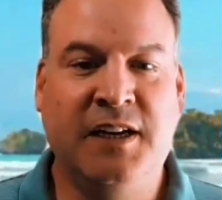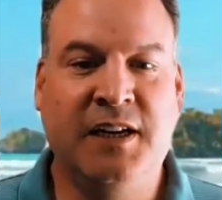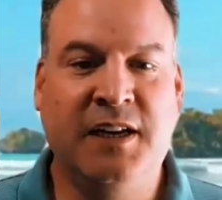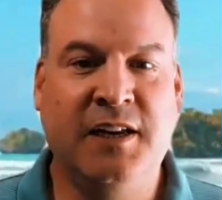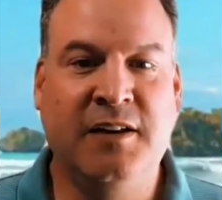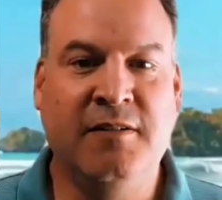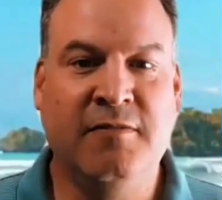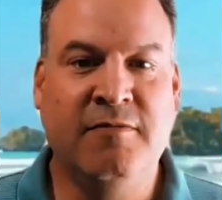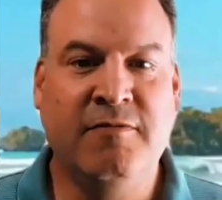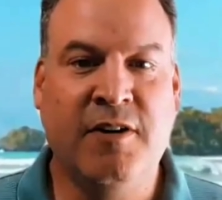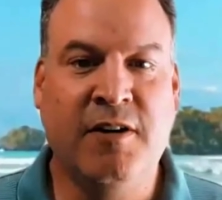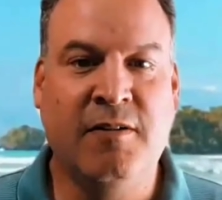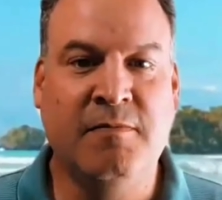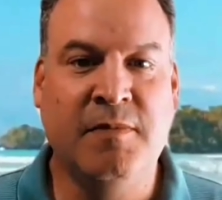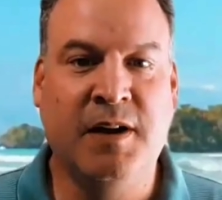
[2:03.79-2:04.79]
And
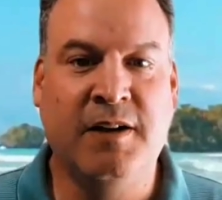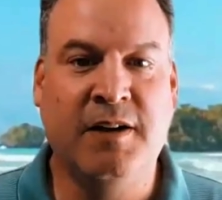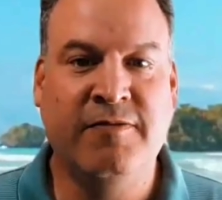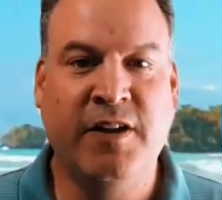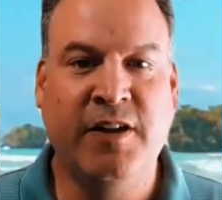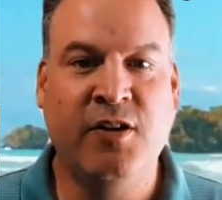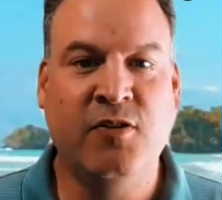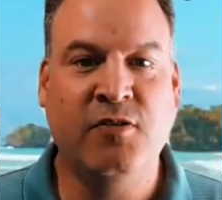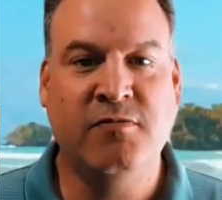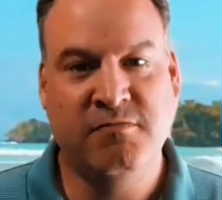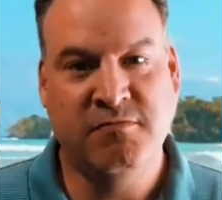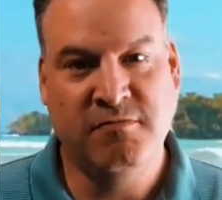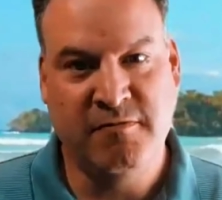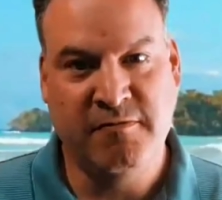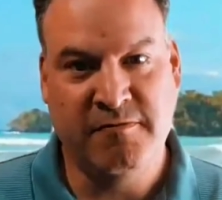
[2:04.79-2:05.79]
from uh,
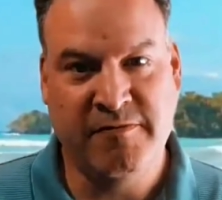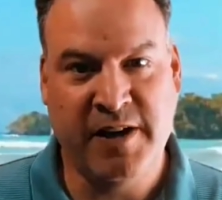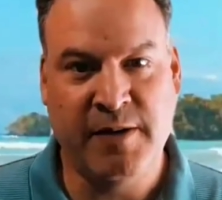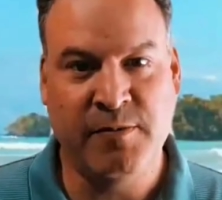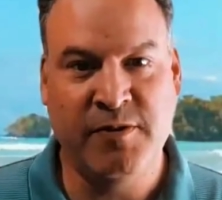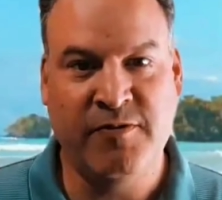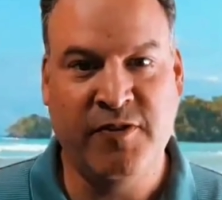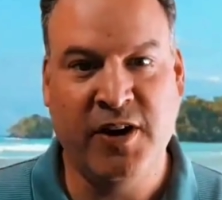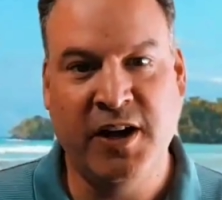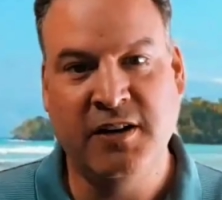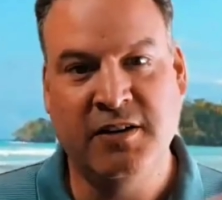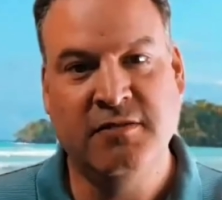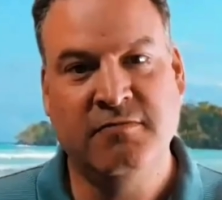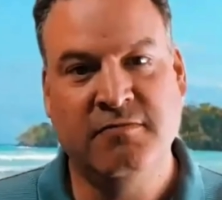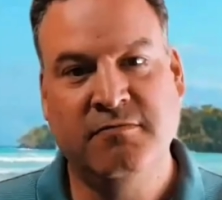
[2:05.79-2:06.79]
fellow family
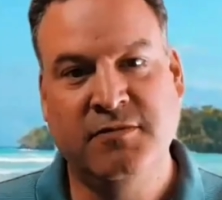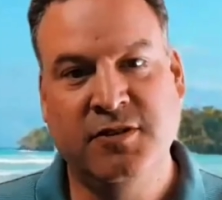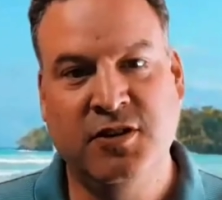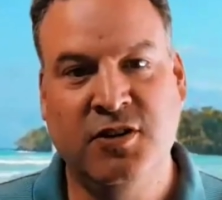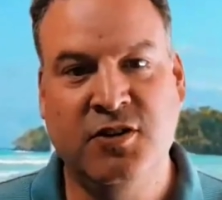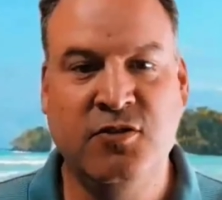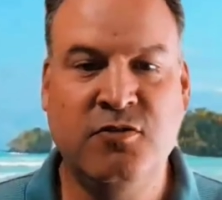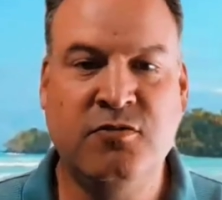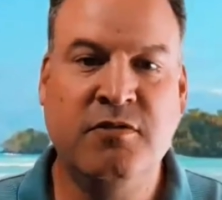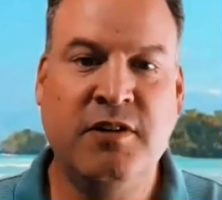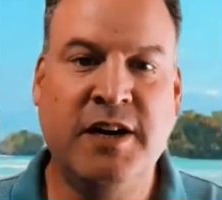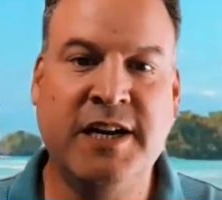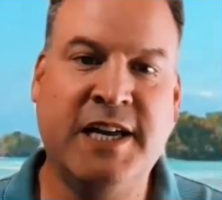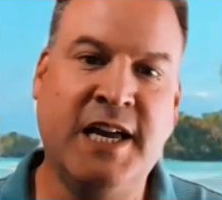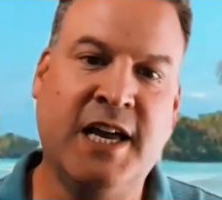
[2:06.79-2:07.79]
friend to you,
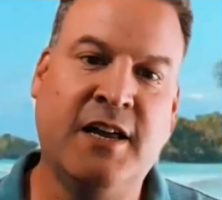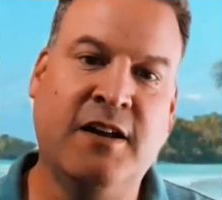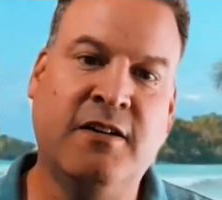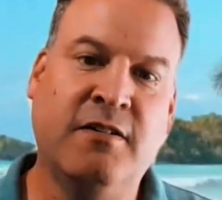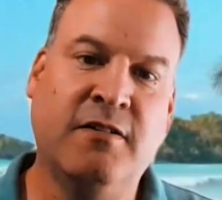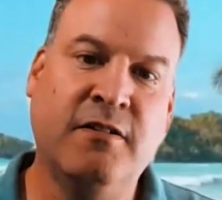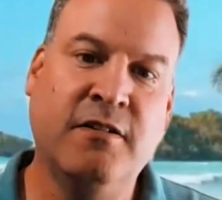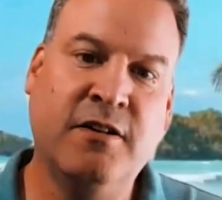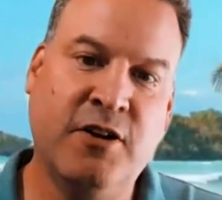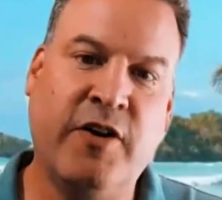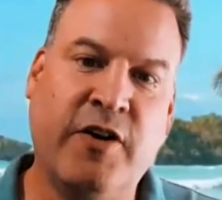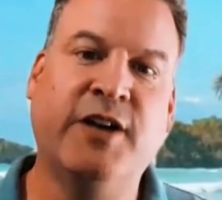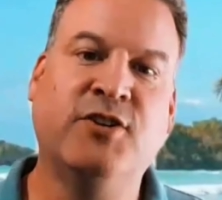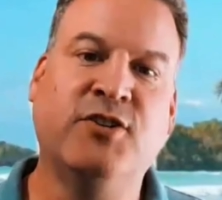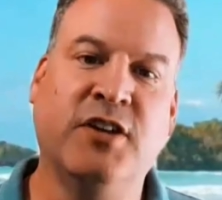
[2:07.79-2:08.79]
again,
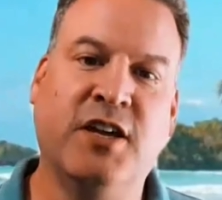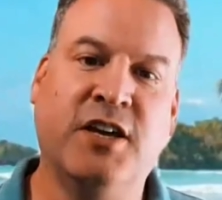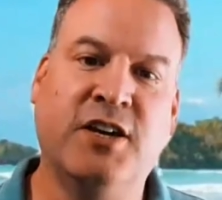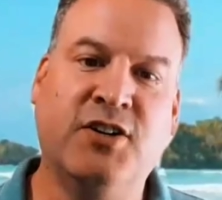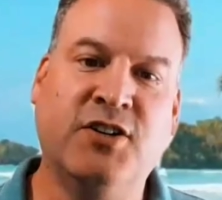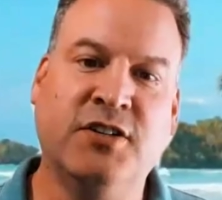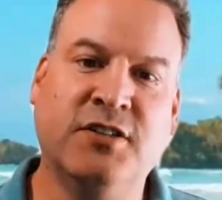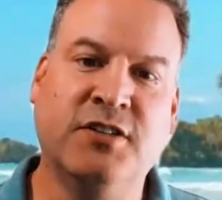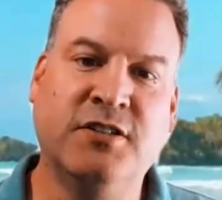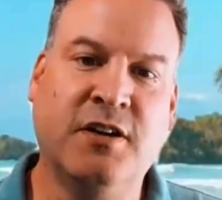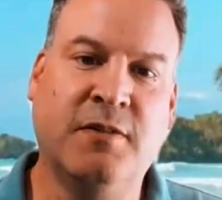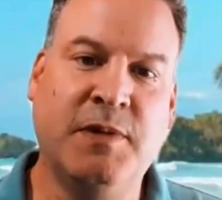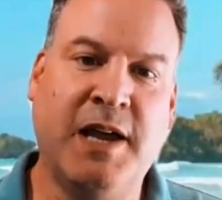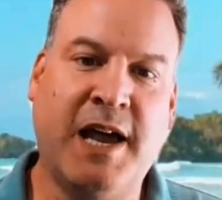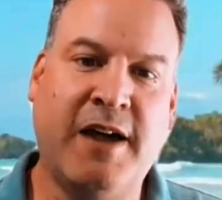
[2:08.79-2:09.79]

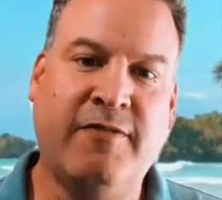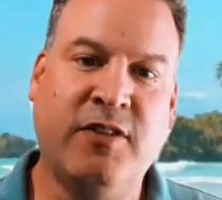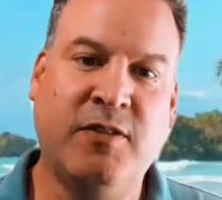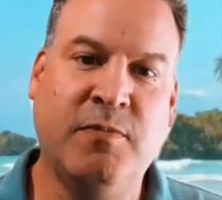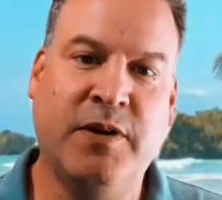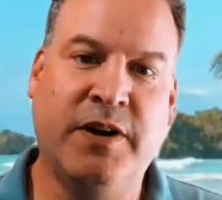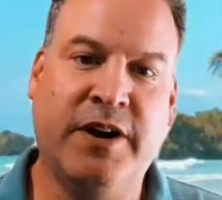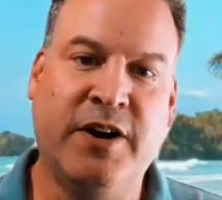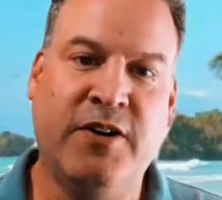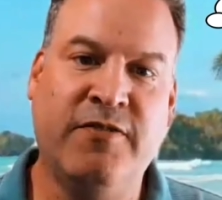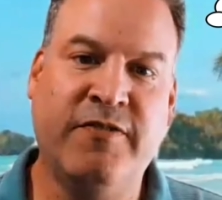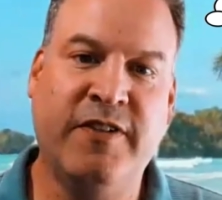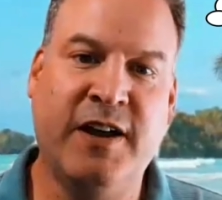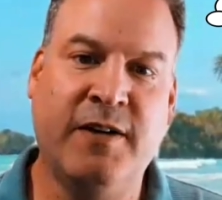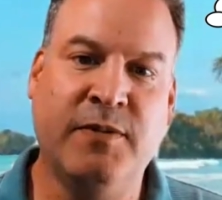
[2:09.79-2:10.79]
congratulations on behalf of the
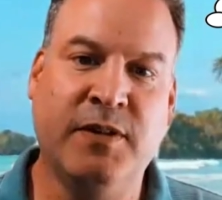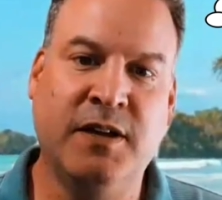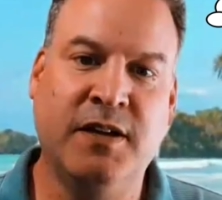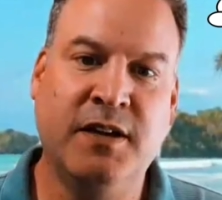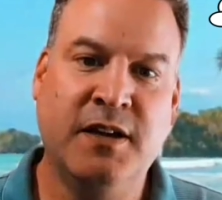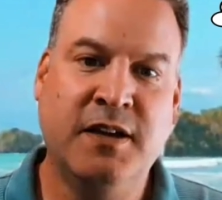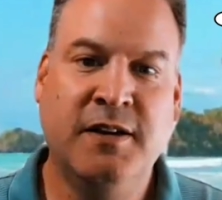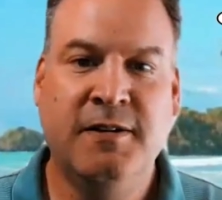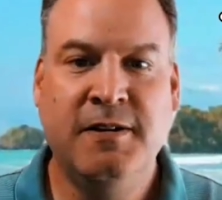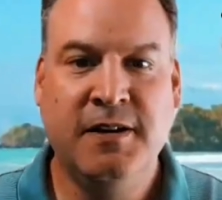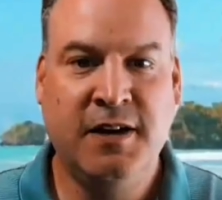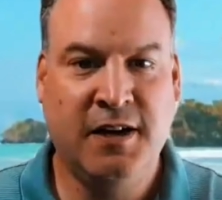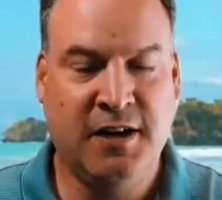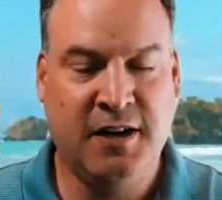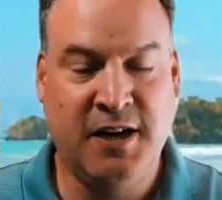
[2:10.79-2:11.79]
Venero family.
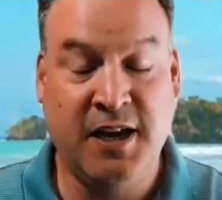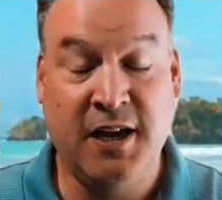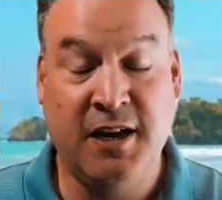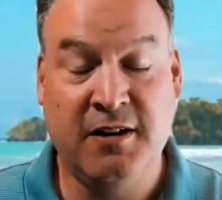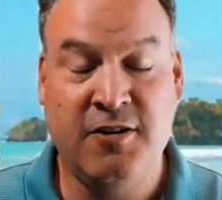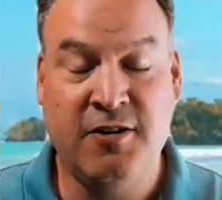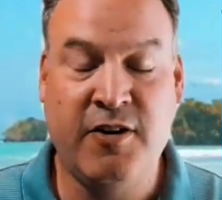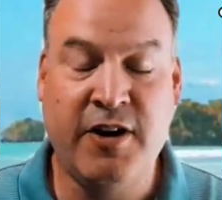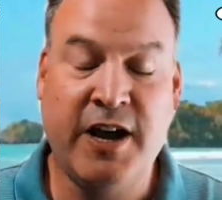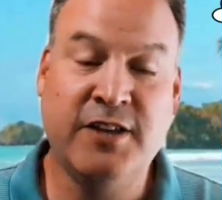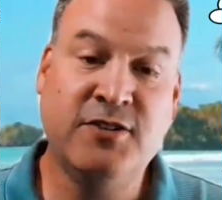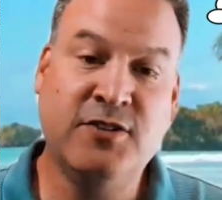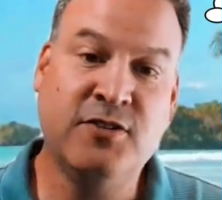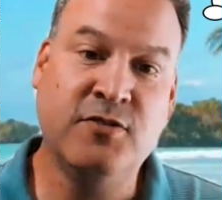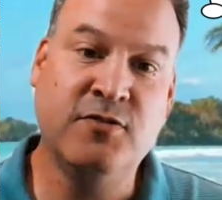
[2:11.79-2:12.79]
And again,
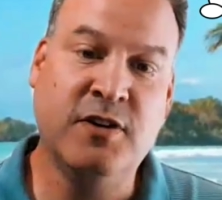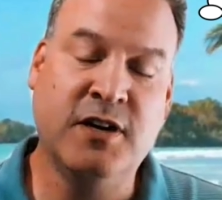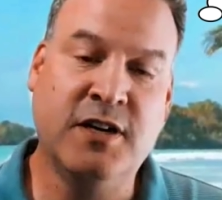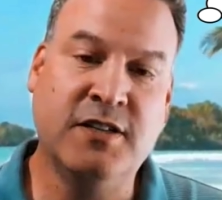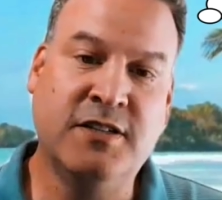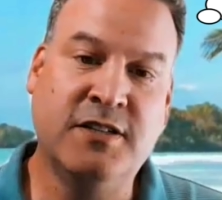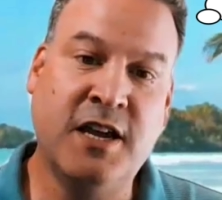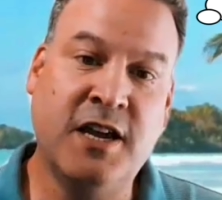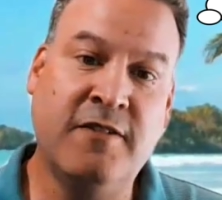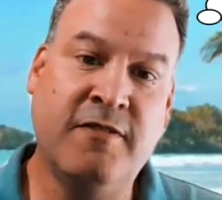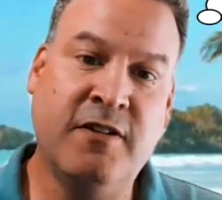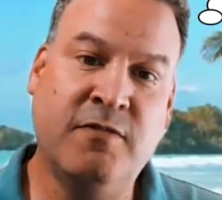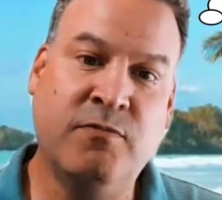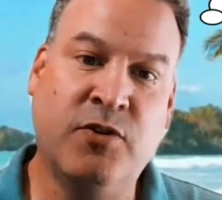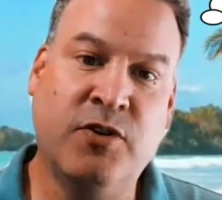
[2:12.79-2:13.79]
congrats to uh,
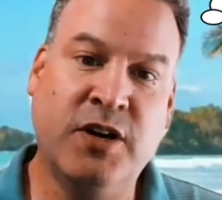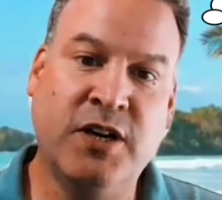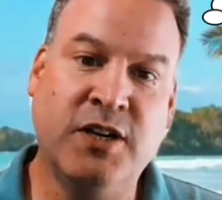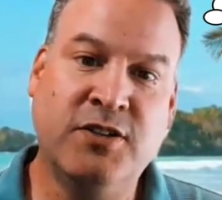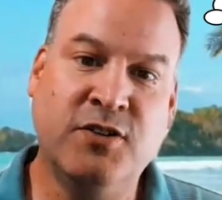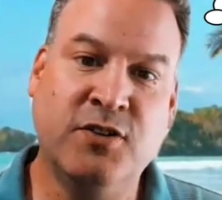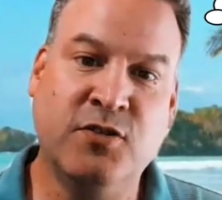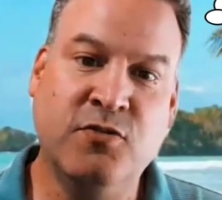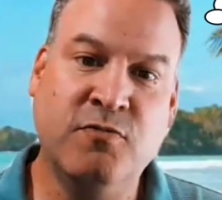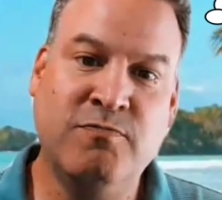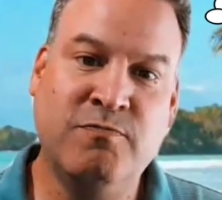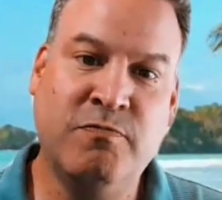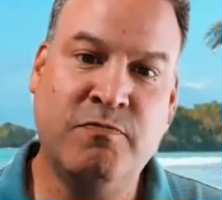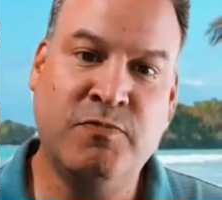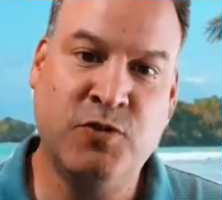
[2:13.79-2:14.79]
Dave and Maria too.